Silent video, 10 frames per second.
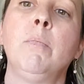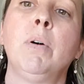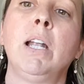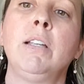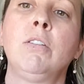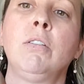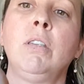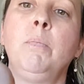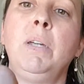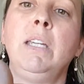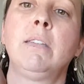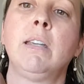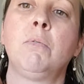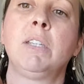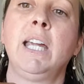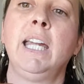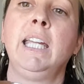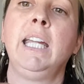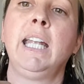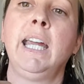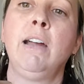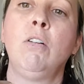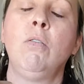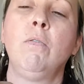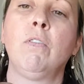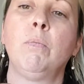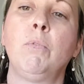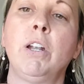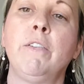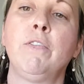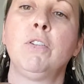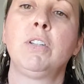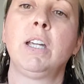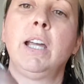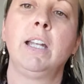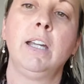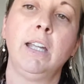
but I took the piece that was hanging out from when I first tied it,